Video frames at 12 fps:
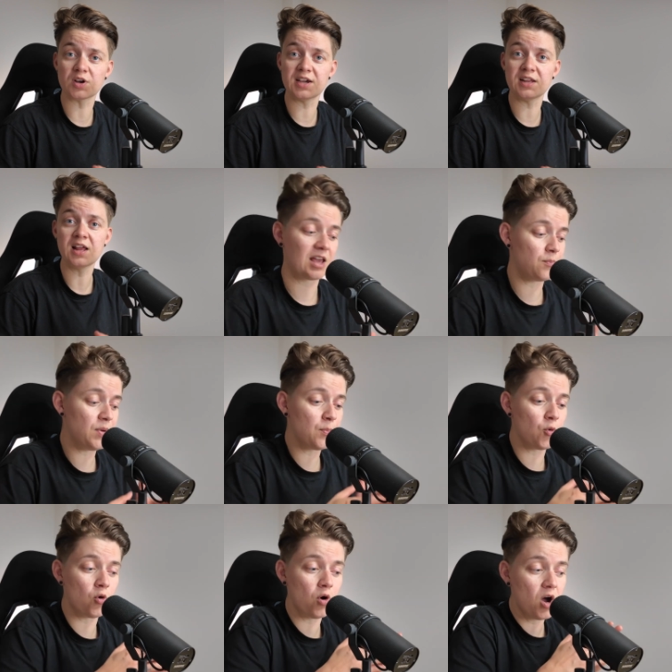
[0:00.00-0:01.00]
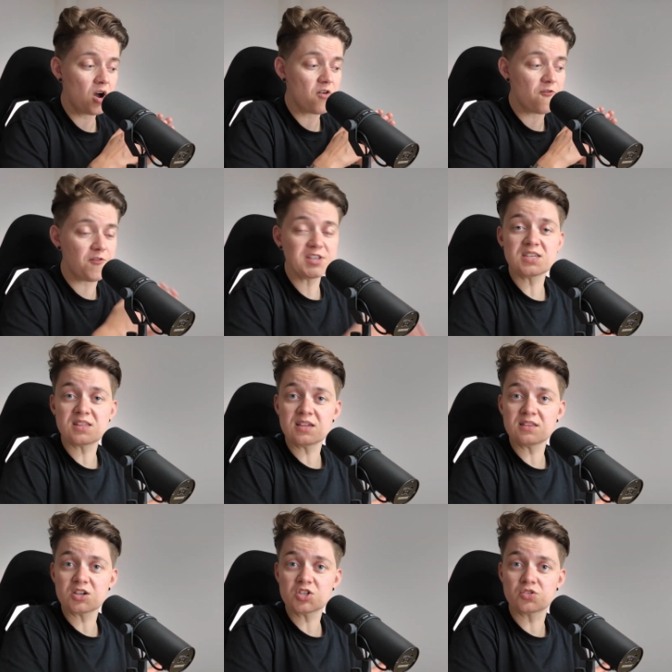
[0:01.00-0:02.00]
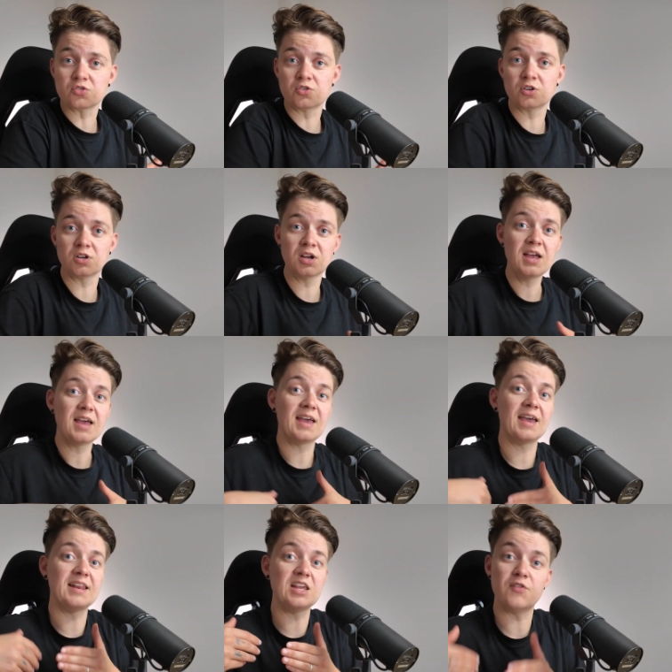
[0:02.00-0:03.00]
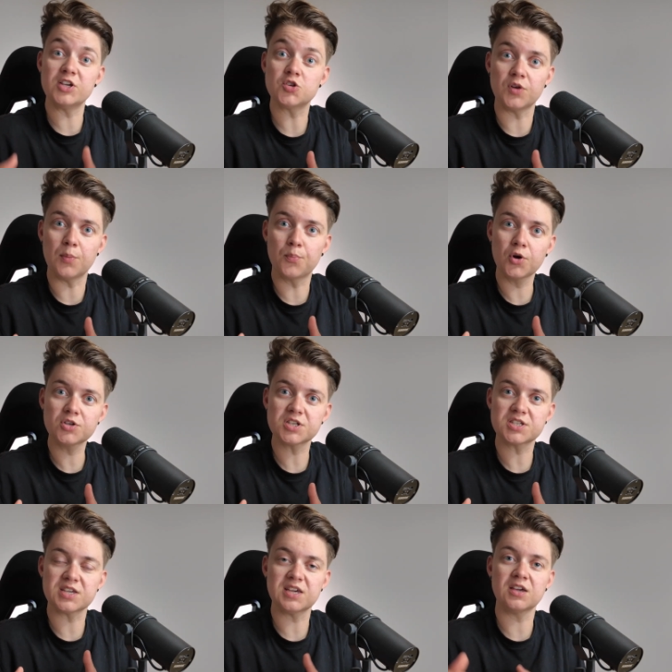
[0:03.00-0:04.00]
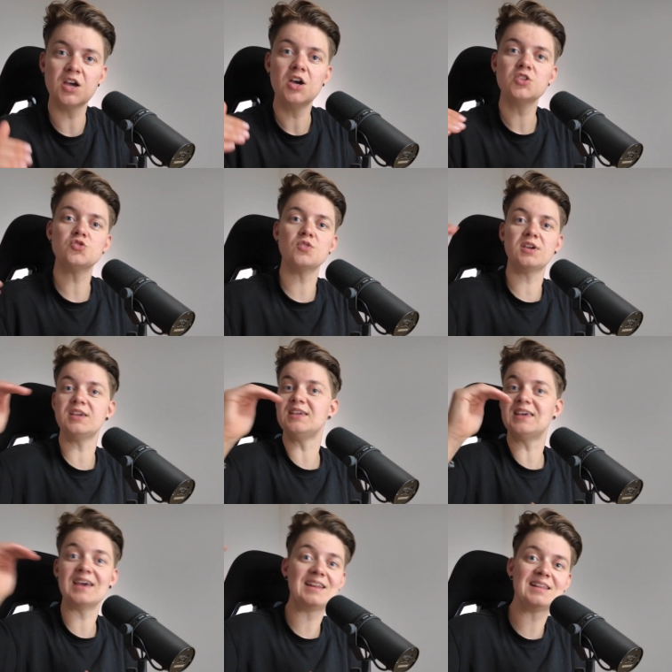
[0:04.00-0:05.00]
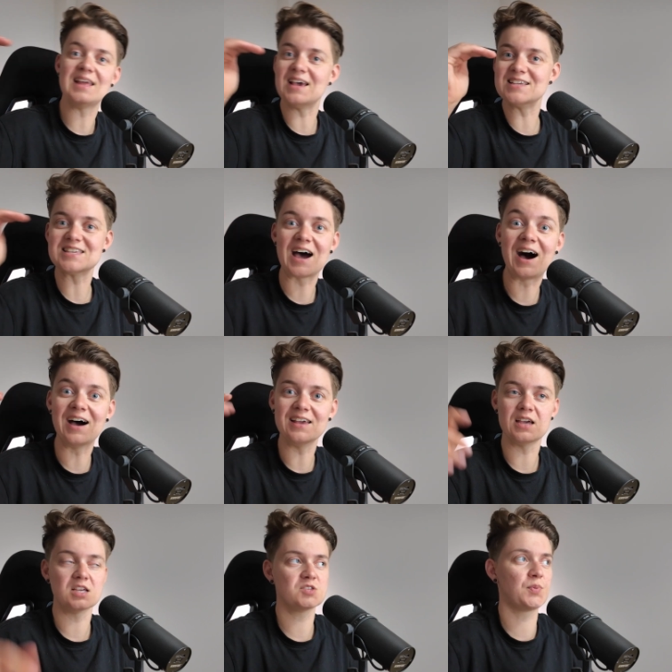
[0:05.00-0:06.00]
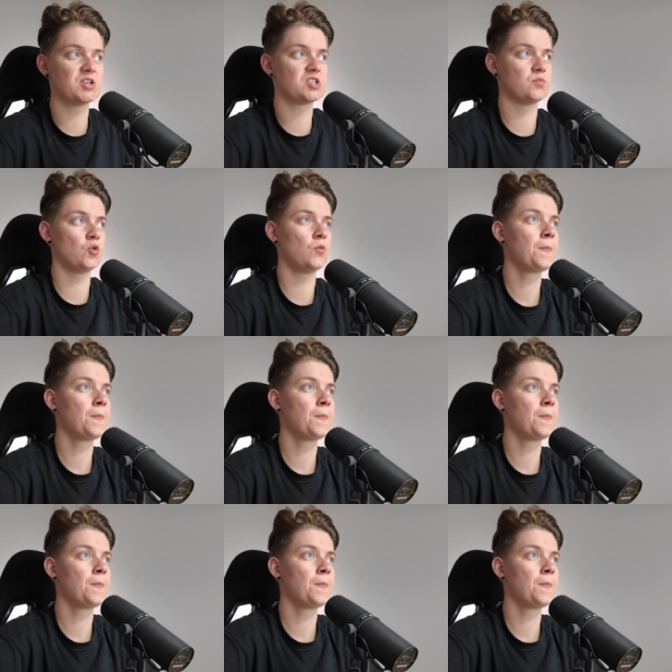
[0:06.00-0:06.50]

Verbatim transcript: rate, like people visiting their store and eventually purchasing to get it as high as possible.